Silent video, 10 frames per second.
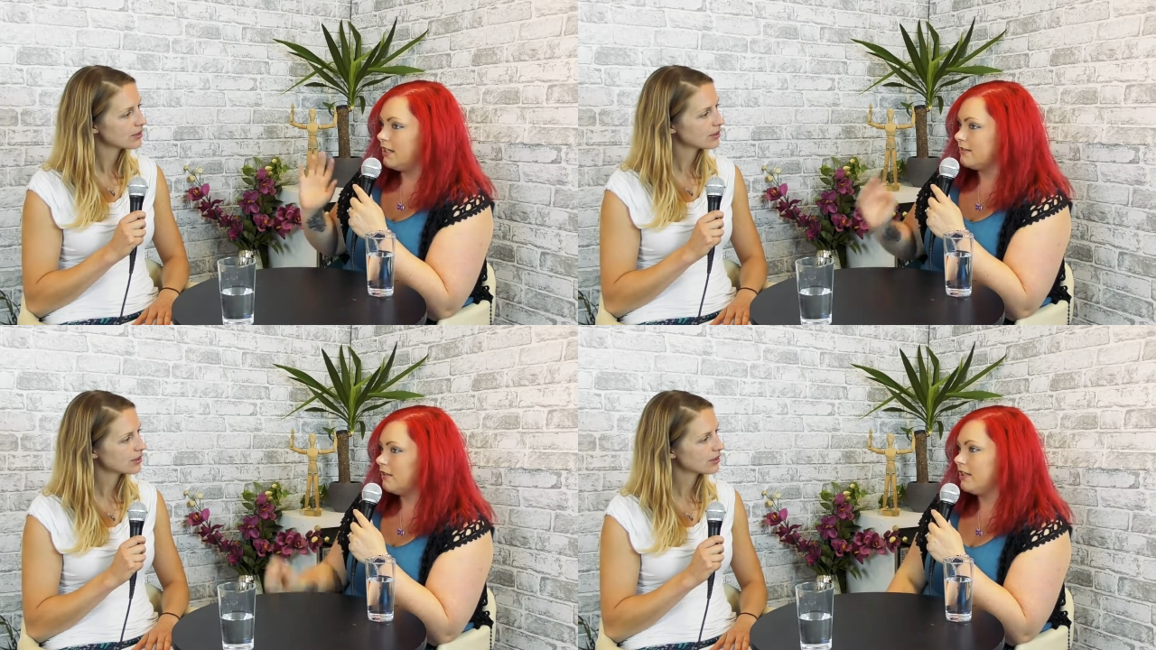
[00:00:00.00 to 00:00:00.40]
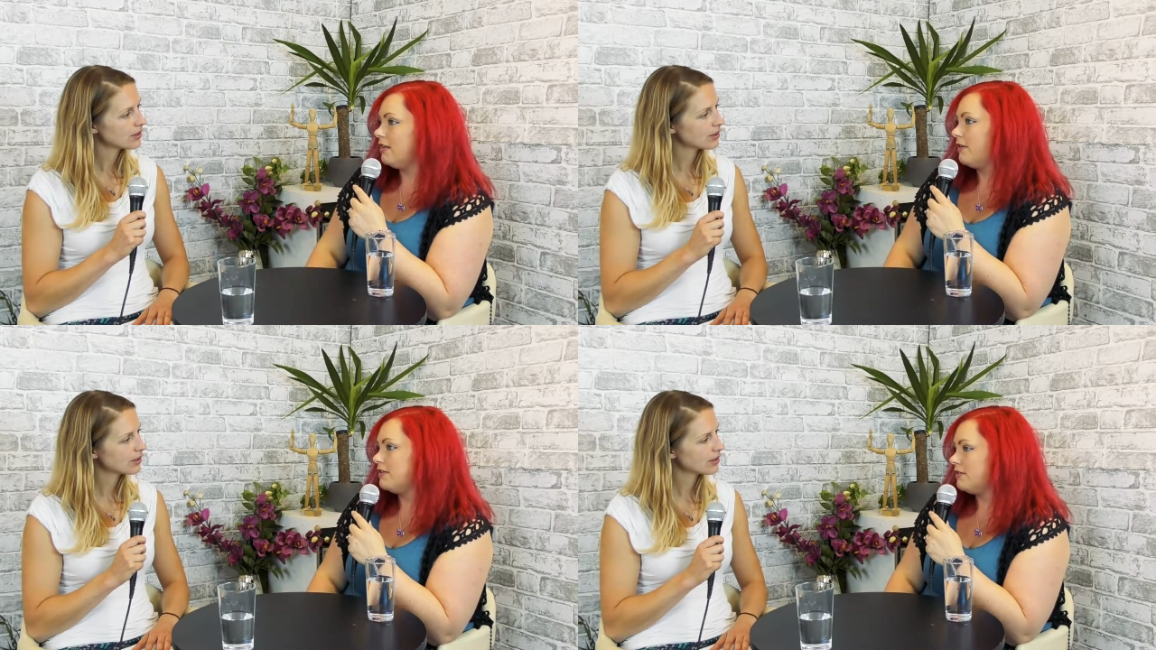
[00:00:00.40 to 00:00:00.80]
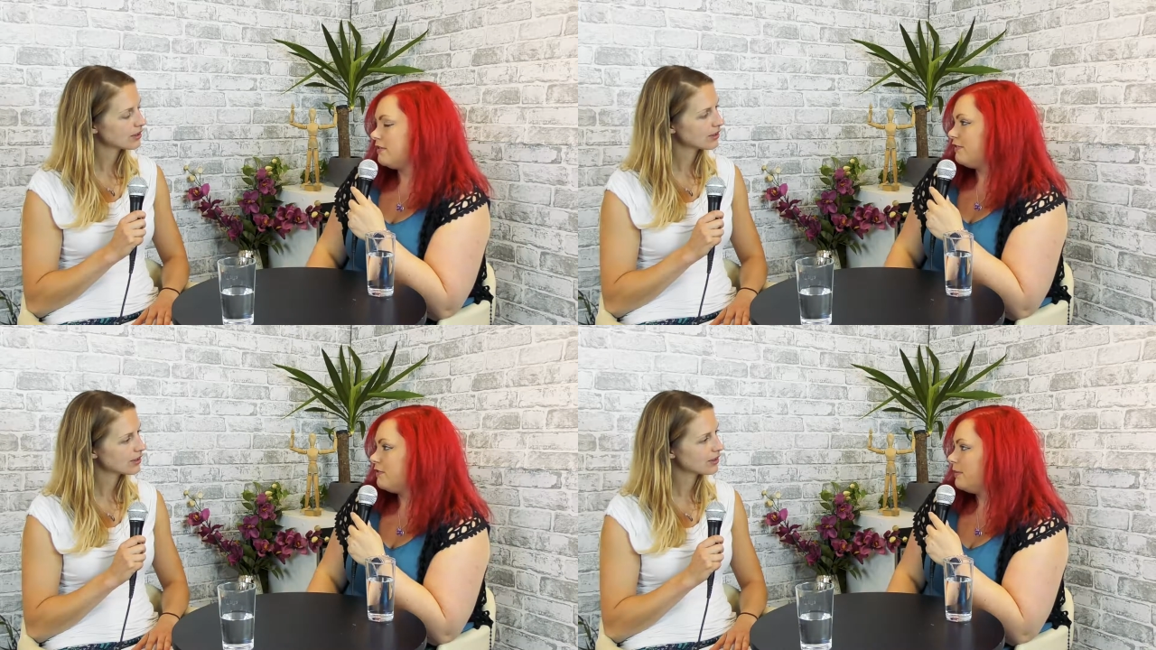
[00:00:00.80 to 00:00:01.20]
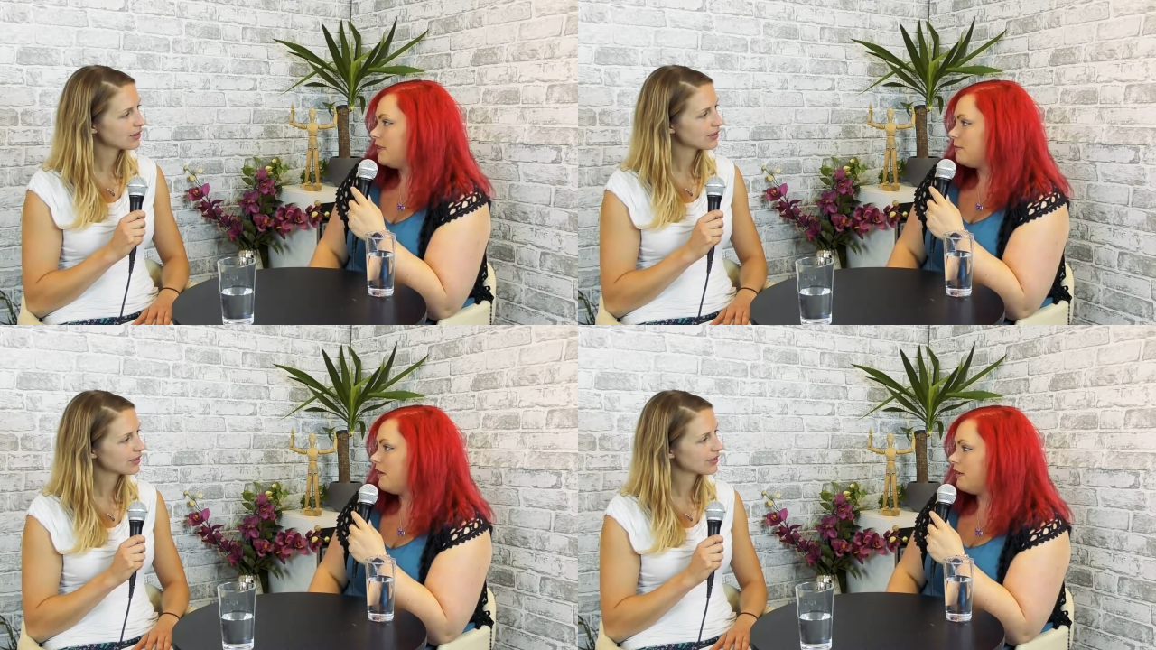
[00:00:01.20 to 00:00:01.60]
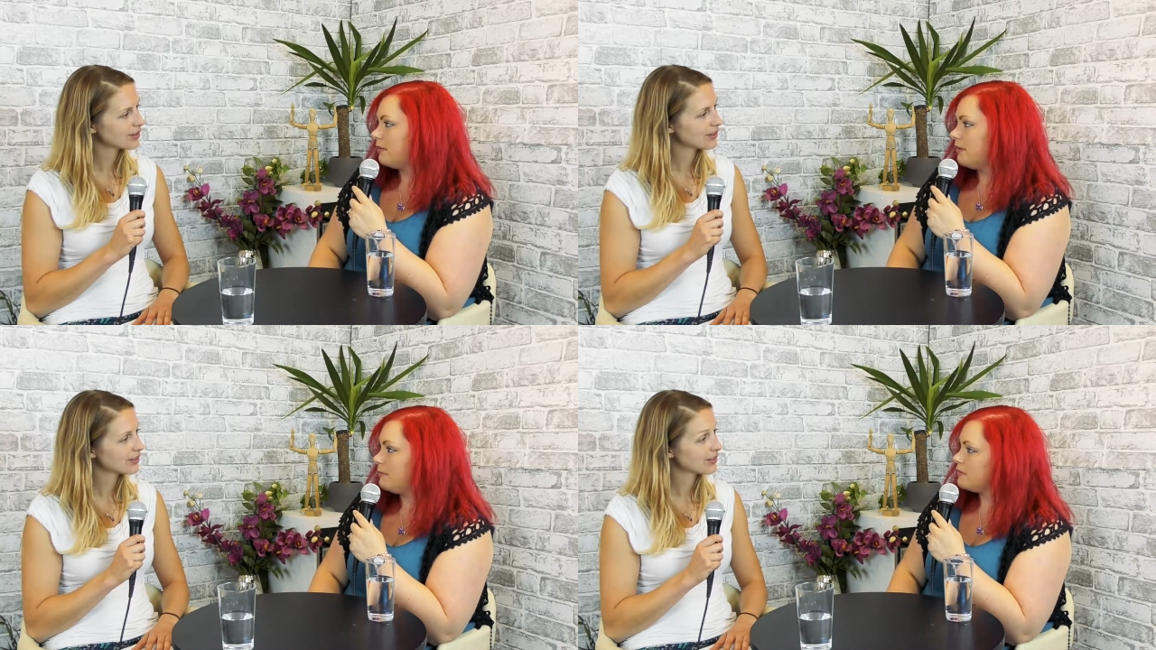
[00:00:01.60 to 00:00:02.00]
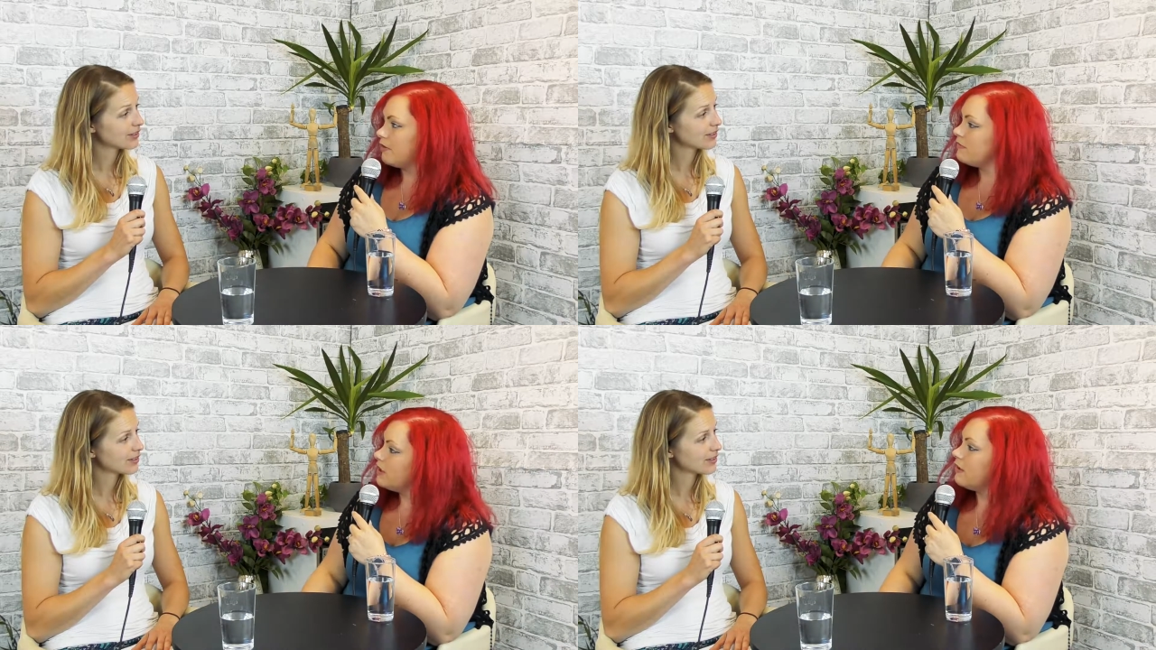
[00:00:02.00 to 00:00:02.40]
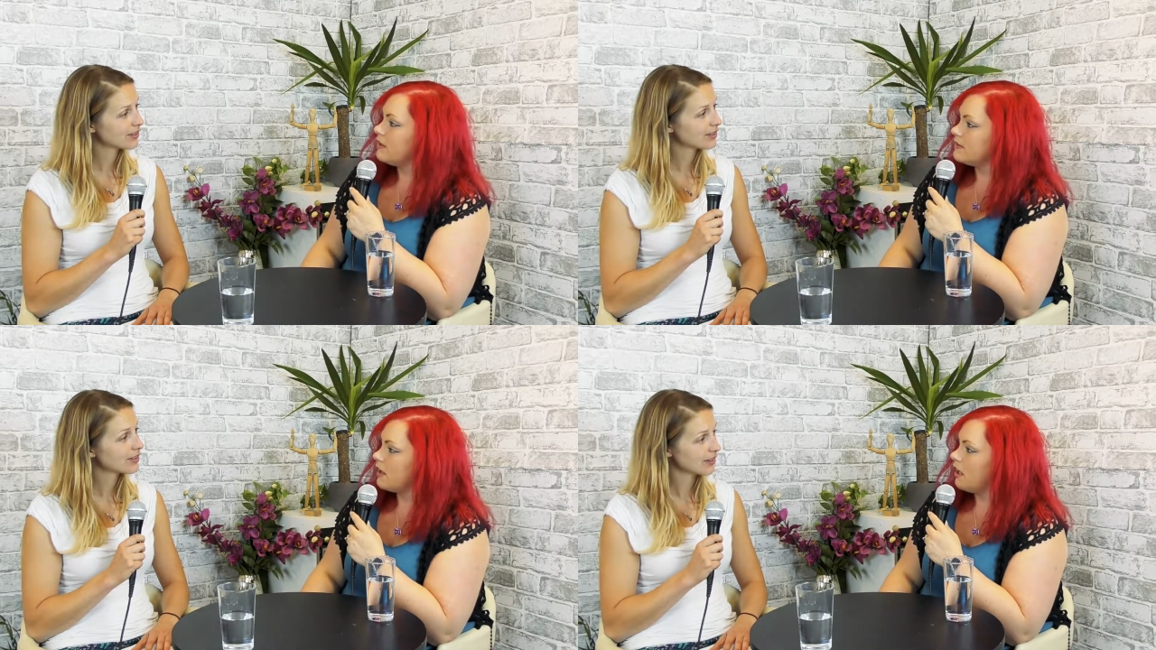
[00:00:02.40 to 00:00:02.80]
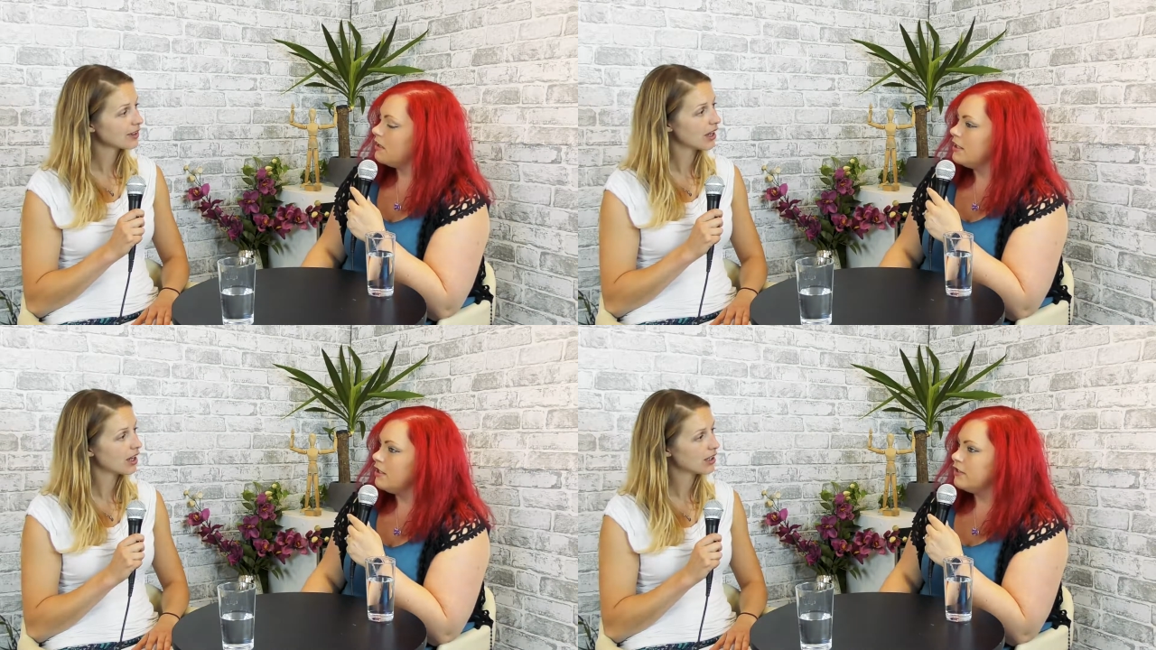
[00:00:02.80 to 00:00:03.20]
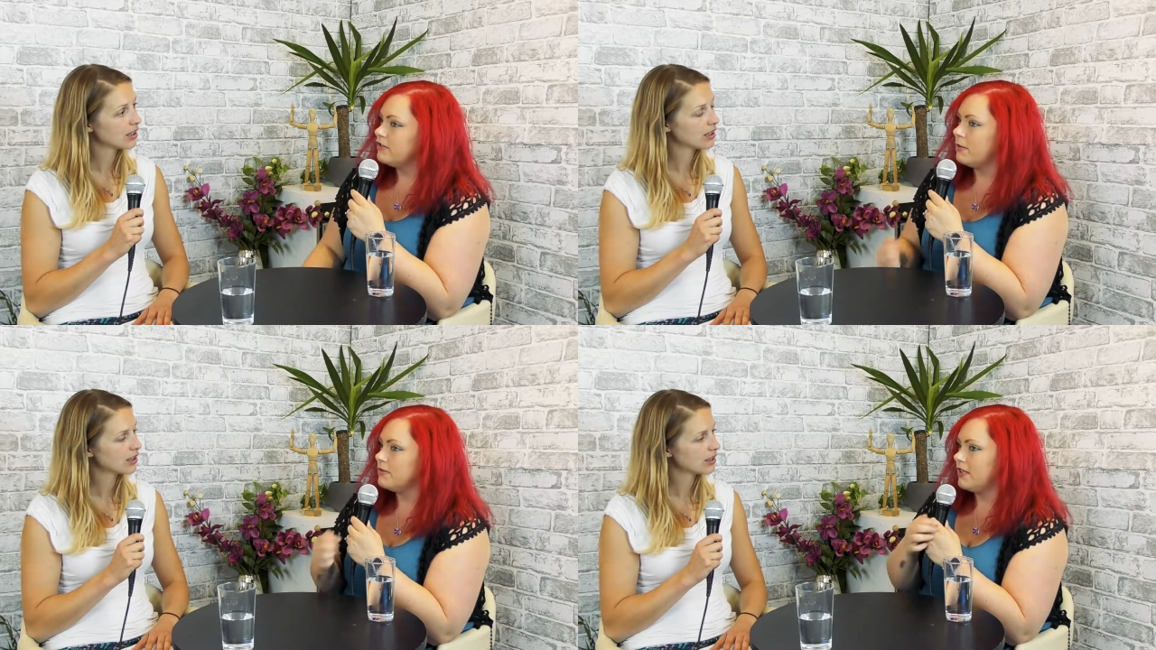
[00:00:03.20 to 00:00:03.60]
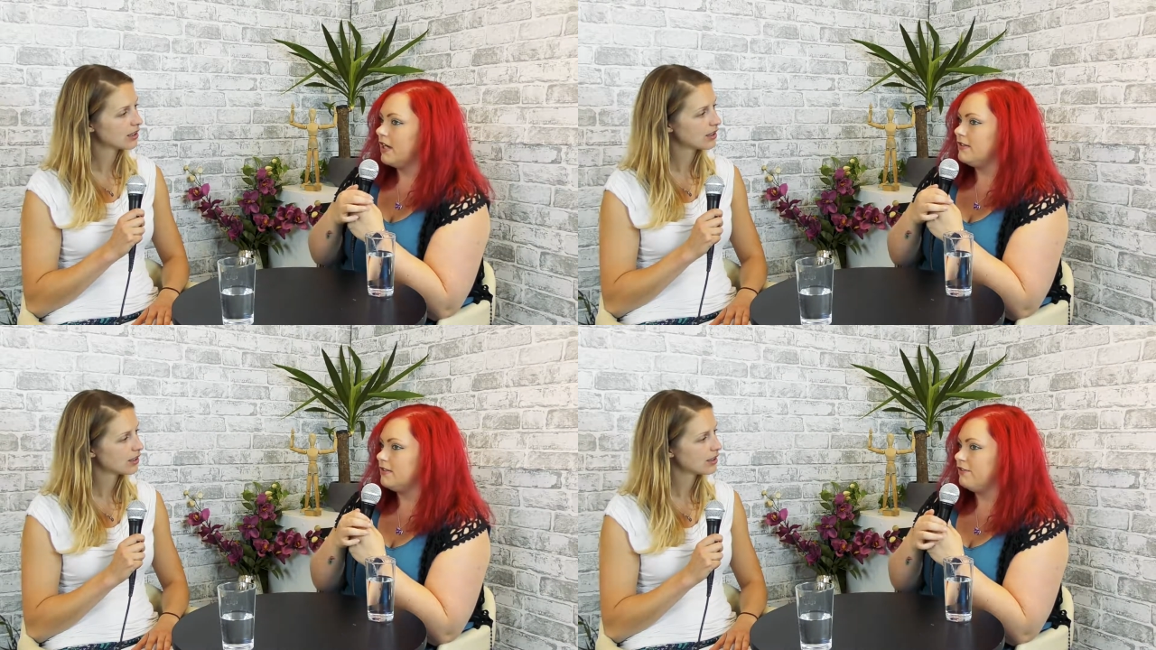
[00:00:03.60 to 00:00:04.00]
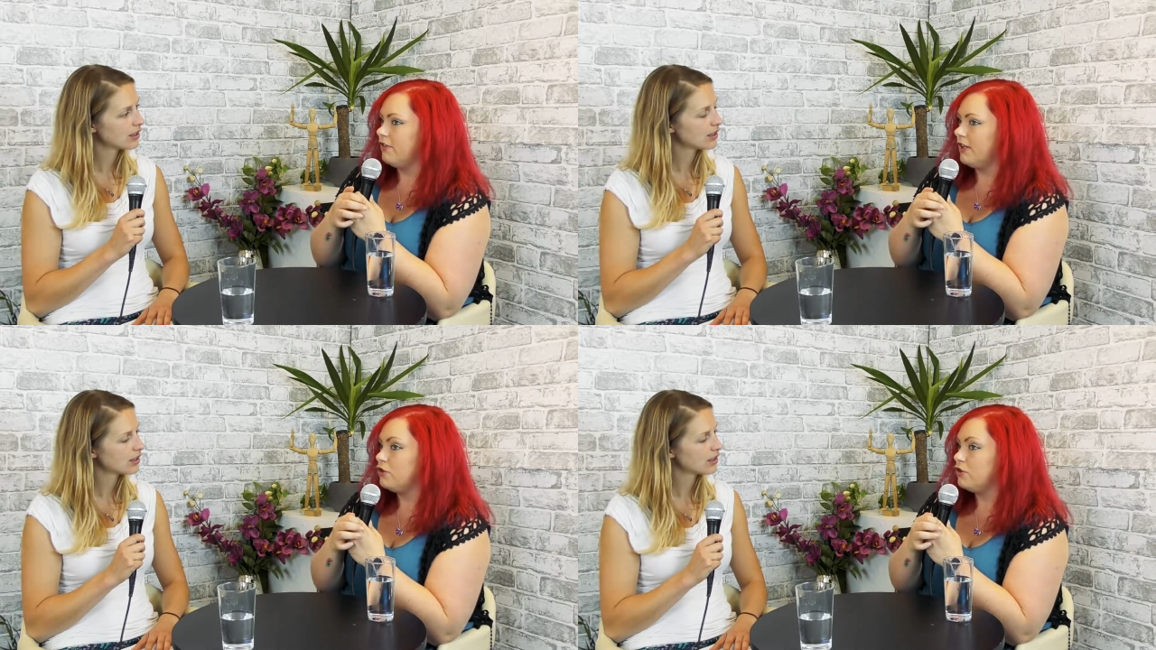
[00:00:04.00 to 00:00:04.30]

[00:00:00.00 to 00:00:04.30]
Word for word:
Speaker 1: it's like you know it's, it's a full week's work and people don't realize that yeah. so it was a case of i